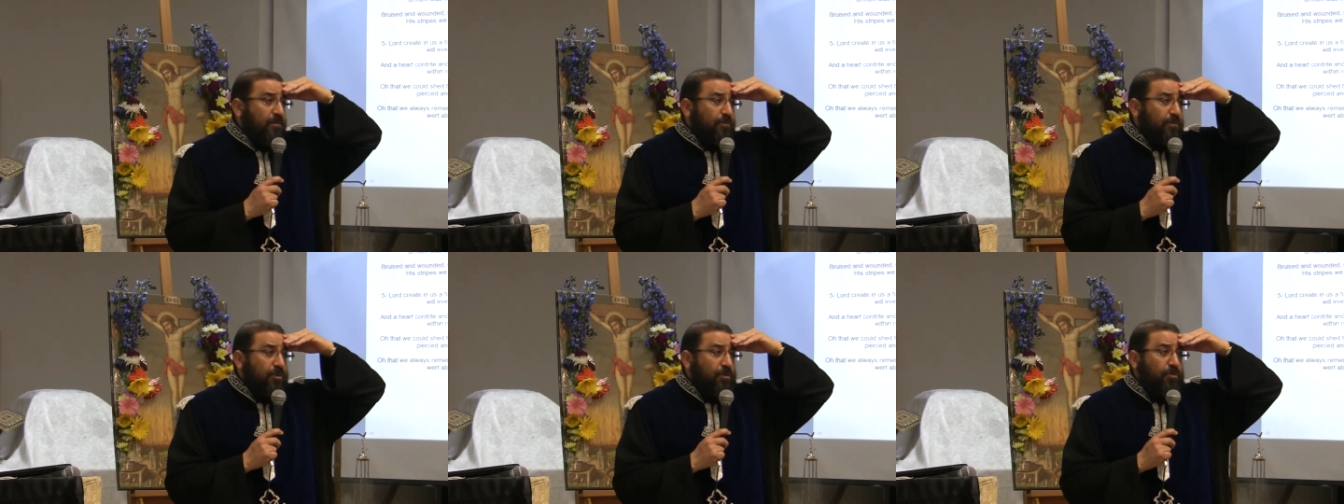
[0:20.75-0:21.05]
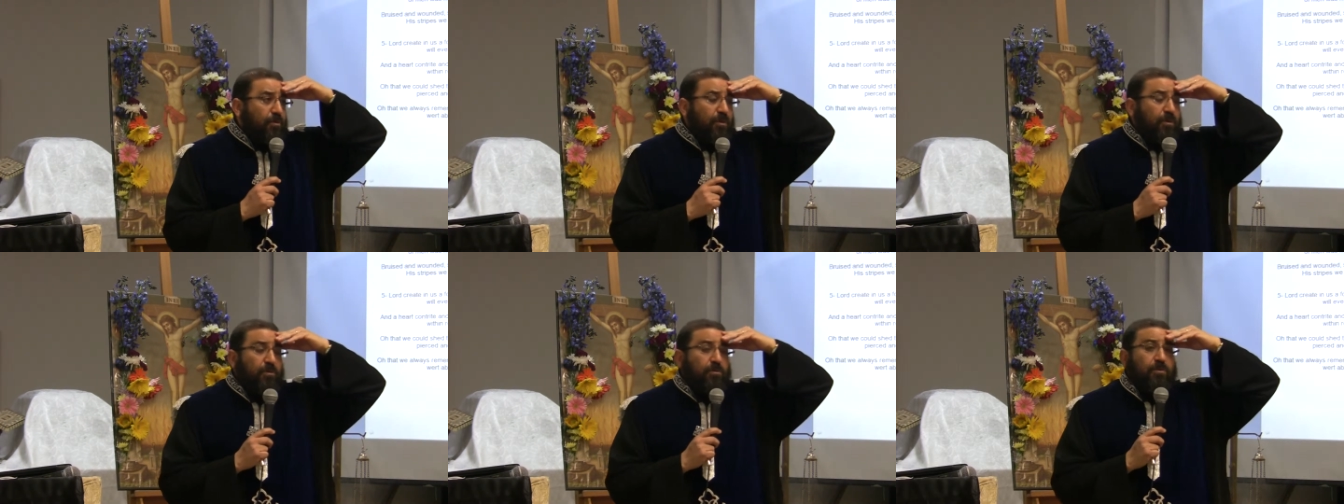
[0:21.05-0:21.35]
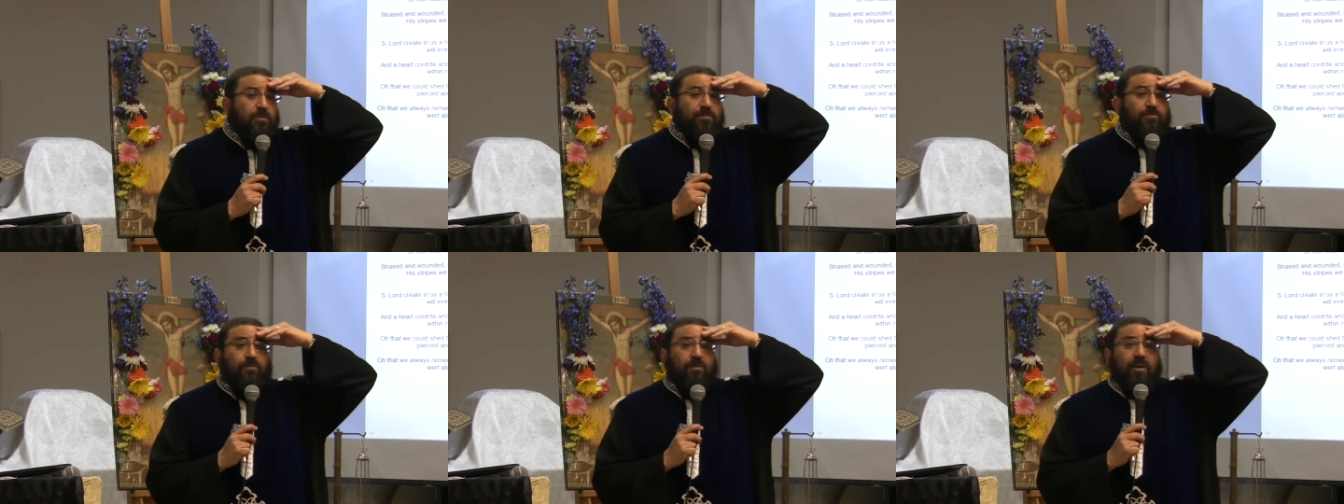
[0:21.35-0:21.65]
which we
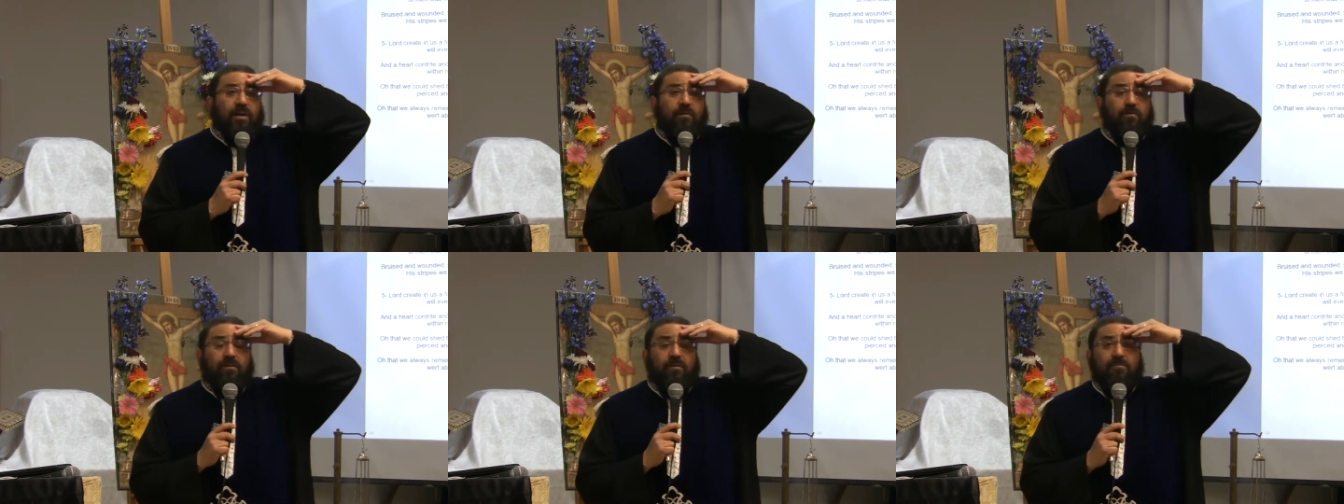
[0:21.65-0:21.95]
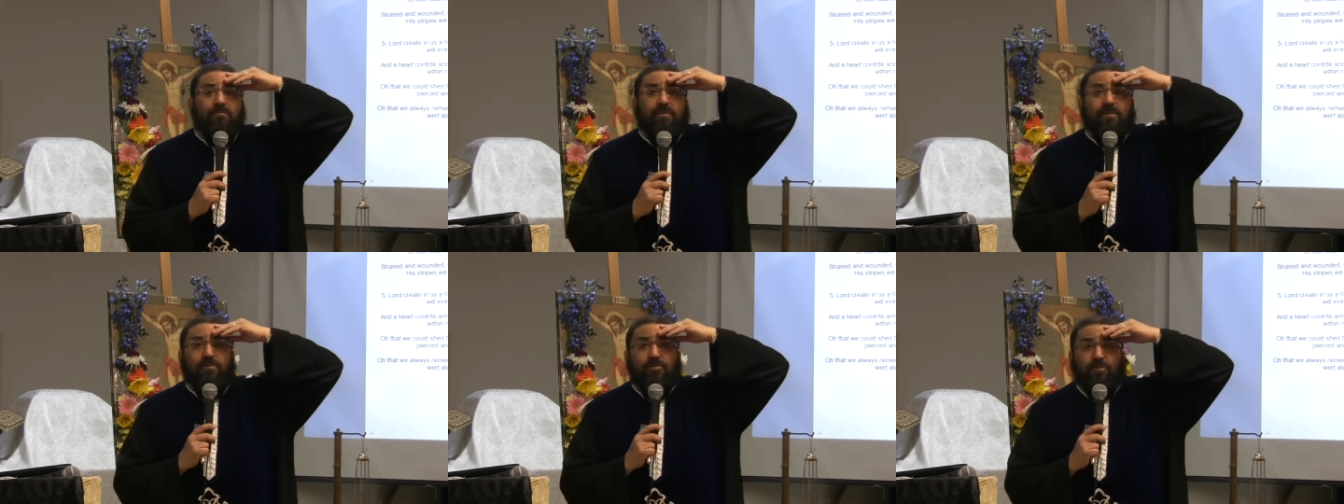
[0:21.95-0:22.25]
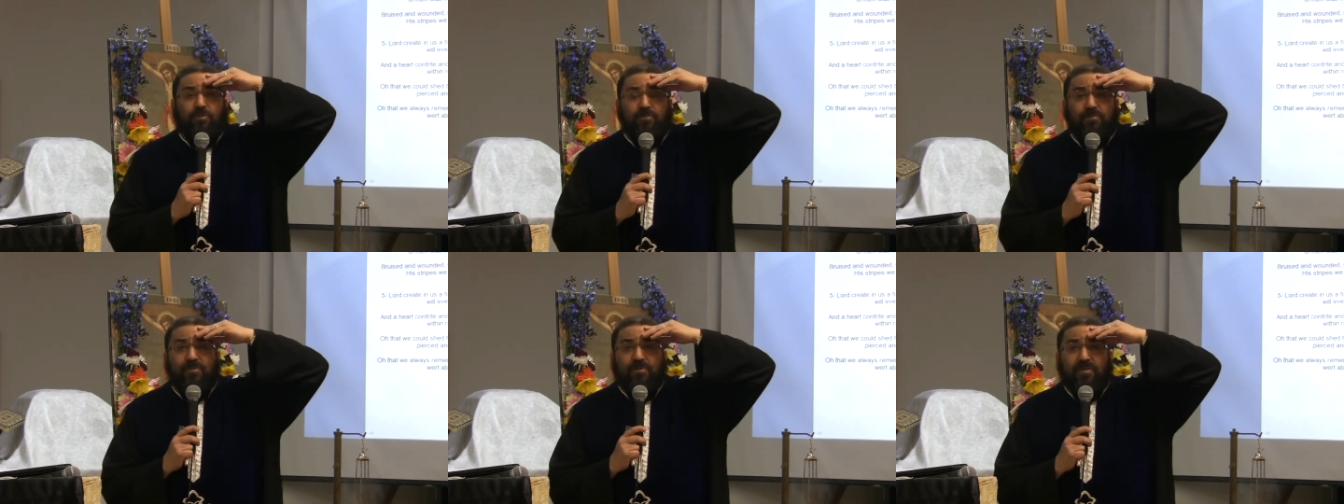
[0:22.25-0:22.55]
use for our
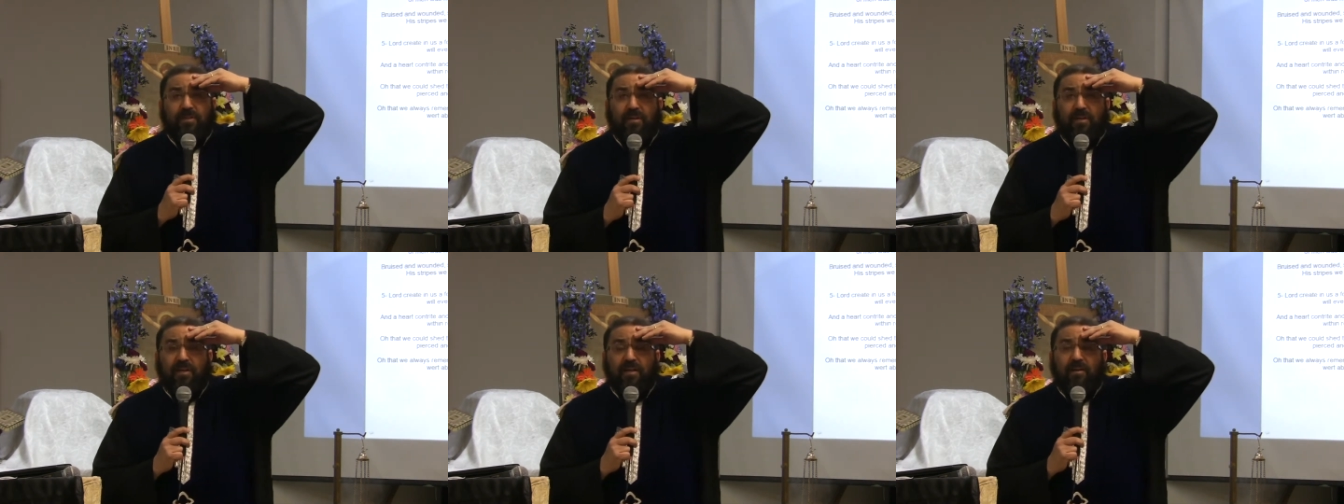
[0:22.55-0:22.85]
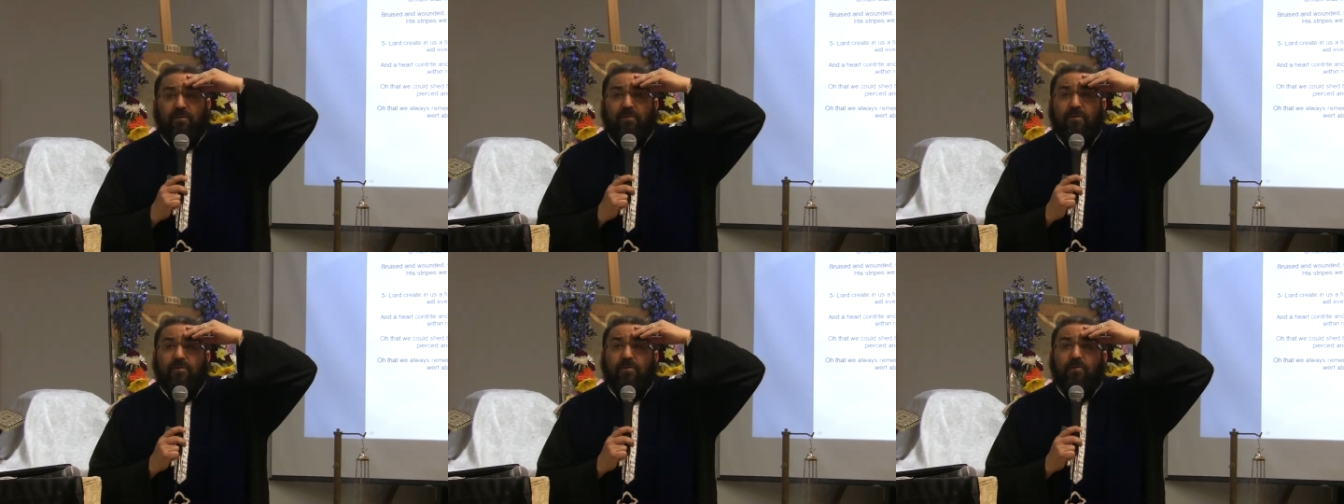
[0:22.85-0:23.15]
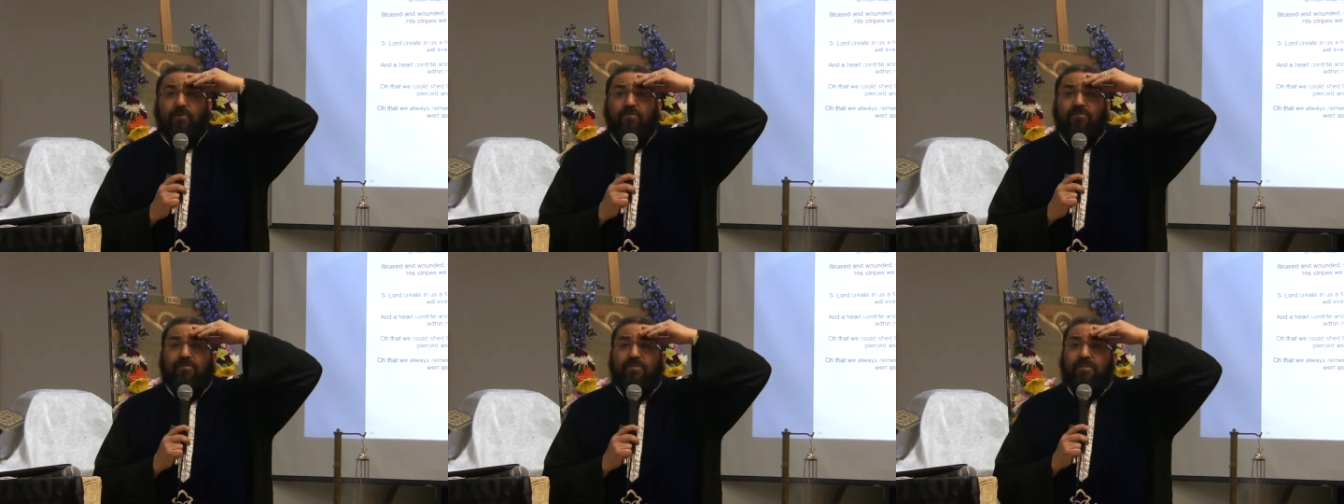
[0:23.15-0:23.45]
bishops and our
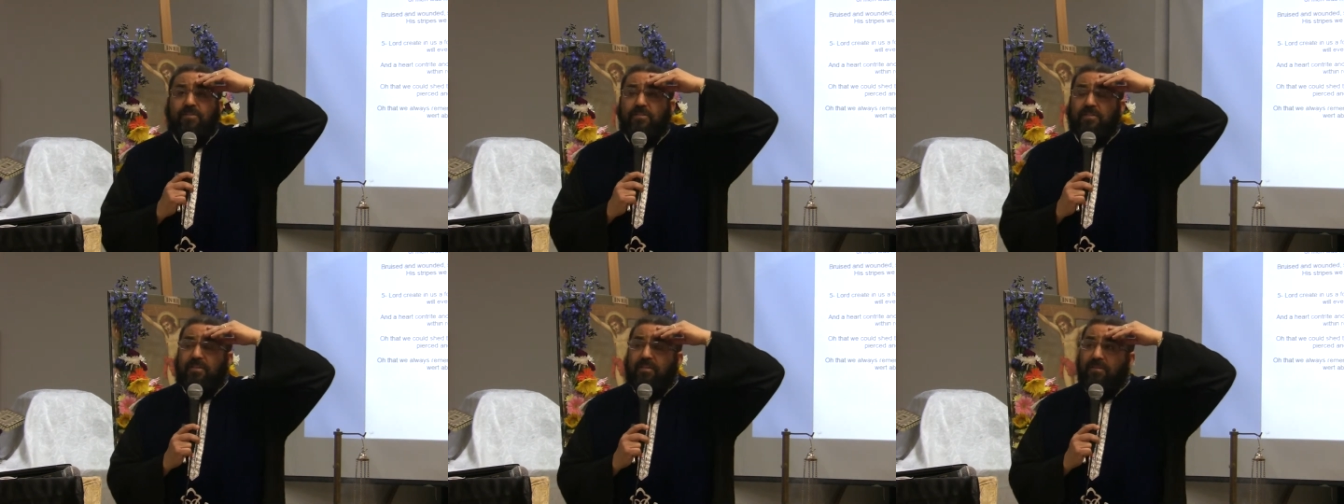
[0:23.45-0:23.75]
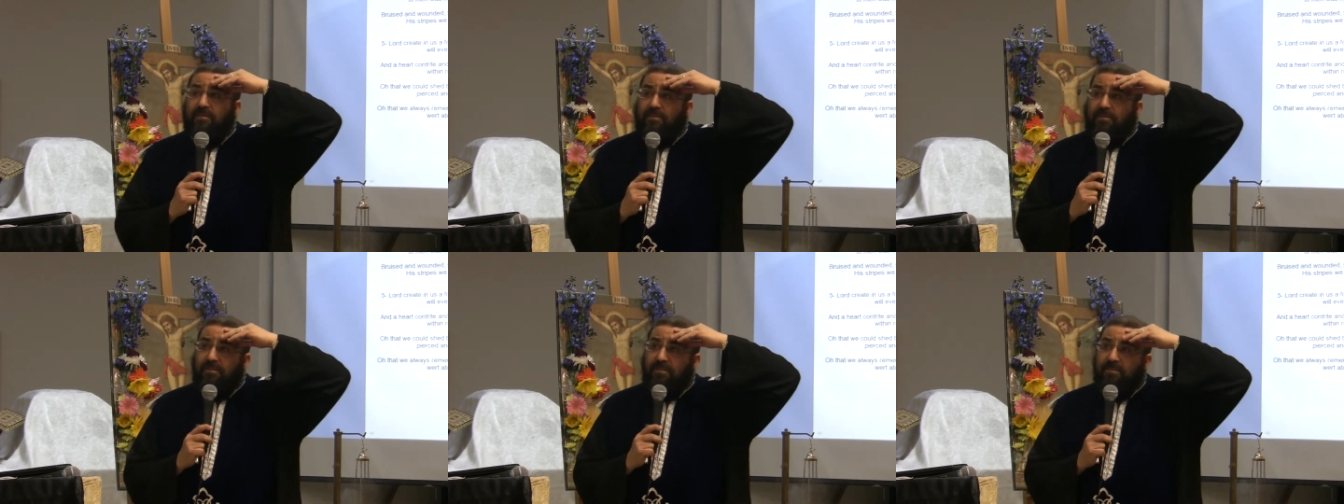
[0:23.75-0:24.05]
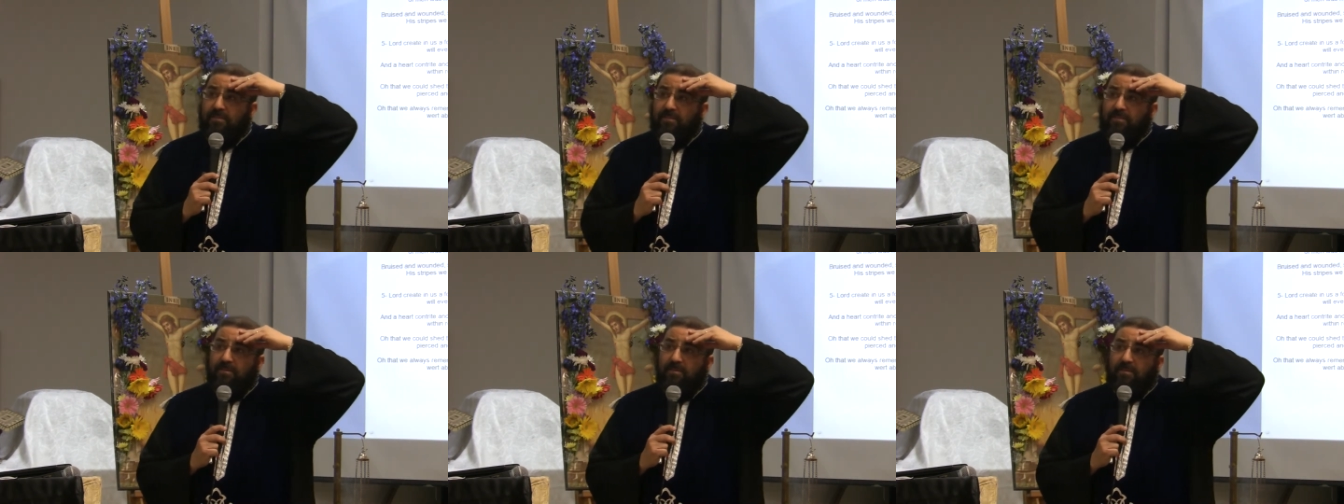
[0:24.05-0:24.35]
overseers,